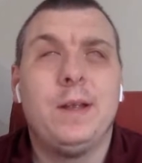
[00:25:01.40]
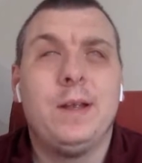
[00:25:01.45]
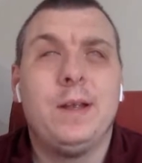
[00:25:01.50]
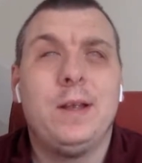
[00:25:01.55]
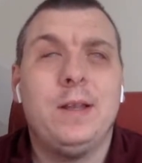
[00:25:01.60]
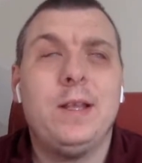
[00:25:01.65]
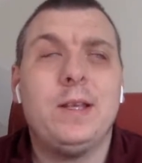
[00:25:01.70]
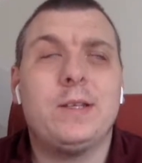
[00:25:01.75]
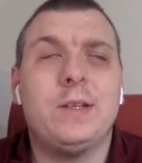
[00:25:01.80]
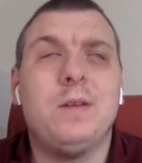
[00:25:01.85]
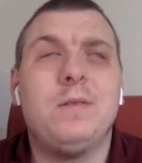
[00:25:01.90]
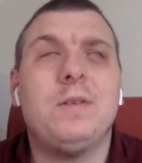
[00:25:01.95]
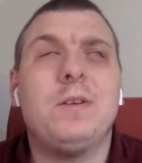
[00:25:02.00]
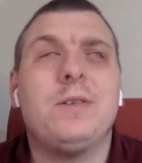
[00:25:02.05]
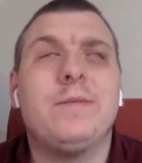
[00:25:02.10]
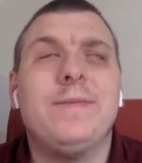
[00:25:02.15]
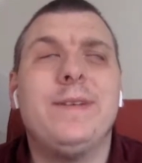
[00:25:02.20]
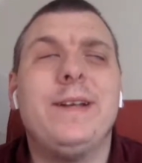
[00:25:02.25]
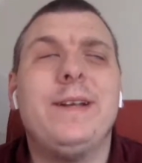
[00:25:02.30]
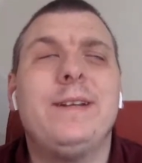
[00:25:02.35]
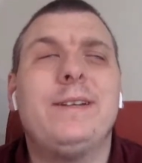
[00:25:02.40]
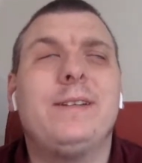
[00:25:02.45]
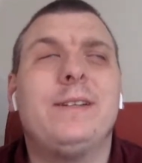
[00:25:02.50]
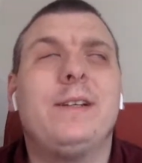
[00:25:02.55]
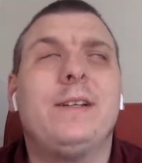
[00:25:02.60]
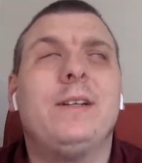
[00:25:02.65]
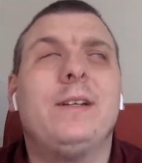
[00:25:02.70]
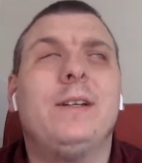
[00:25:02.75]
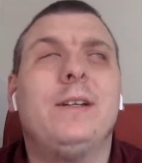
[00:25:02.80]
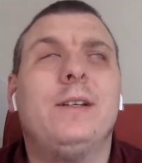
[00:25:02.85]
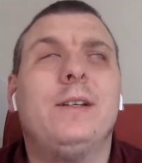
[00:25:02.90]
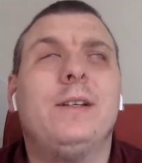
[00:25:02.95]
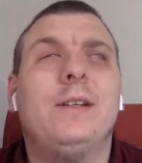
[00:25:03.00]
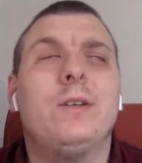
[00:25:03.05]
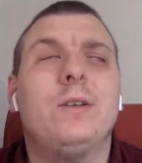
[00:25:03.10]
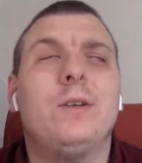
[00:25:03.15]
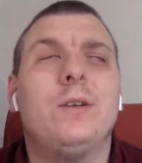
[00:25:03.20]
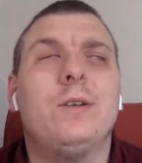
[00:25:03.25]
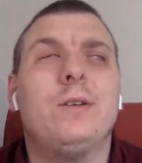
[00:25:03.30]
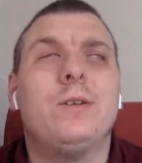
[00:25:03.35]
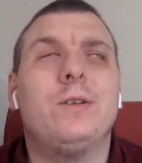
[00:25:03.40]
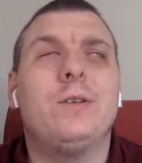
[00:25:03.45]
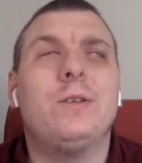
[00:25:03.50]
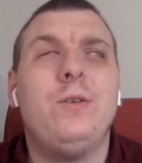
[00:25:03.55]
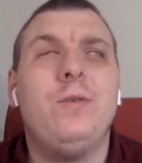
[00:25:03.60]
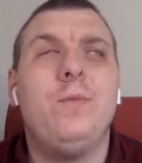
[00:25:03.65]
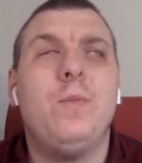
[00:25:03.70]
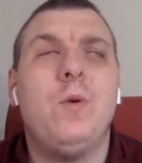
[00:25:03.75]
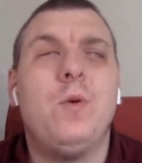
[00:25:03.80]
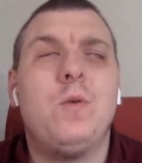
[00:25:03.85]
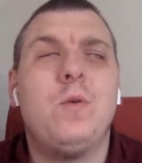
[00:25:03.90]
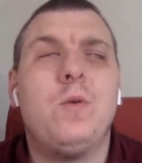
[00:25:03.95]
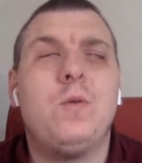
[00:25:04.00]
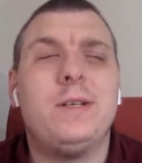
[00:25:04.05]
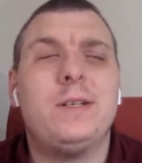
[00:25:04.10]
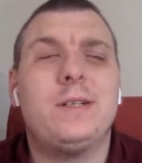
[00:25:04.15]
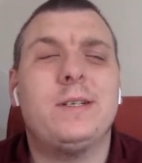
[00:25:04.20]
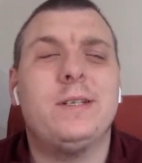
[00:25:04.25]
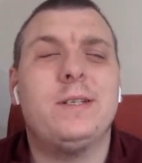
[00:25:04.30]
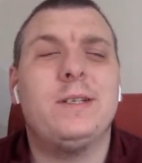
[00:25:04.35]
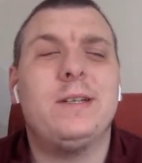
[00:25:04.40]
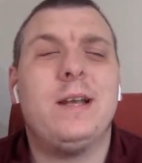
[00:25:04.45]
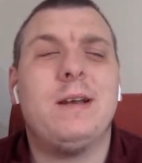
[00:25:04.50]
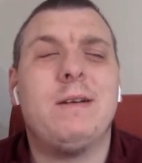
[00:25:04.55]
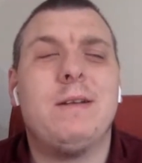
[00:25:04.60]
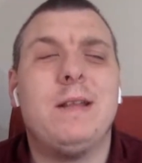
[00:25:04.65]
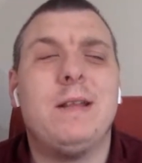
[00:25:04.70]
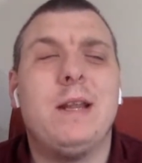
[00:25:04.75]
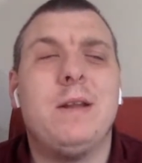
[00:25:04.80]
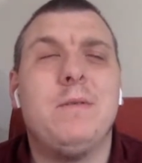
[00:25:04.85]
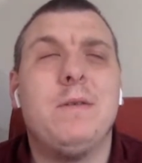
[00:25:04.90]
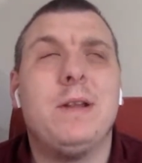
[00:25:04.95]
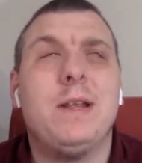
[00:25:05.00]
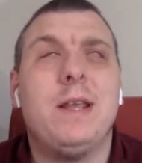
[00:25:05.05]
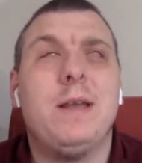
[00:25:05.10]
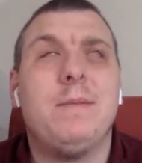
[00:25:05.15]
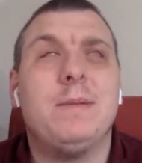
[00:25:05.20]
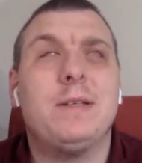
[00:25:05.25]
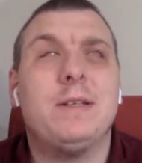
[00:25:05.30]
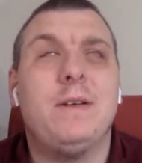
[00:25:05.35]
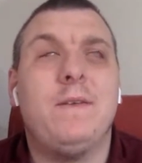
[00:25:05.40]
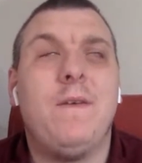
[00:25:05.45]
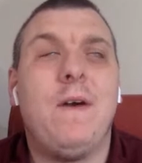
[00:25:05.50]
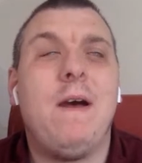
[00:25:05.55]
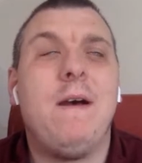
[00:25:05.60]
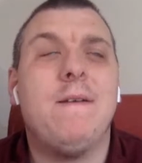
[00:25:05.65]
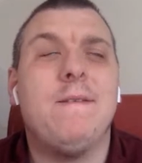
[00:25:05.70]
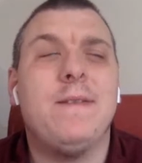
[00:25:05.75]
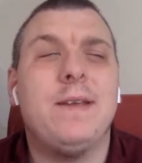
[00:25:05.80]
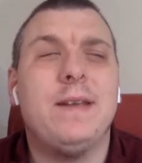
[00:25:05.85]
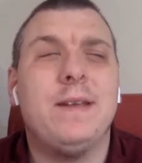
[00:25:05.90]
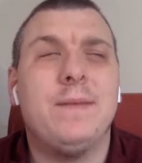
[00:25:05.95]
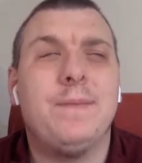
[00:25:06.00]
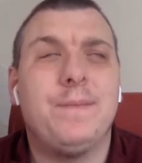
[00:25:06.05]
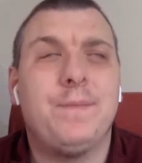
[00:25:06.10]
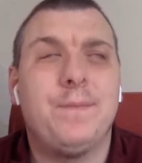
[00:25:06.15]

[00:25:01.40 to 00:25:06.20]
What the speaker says: Listen, I'm going to read 2 more questions out, and then I'm going to get myself out of here.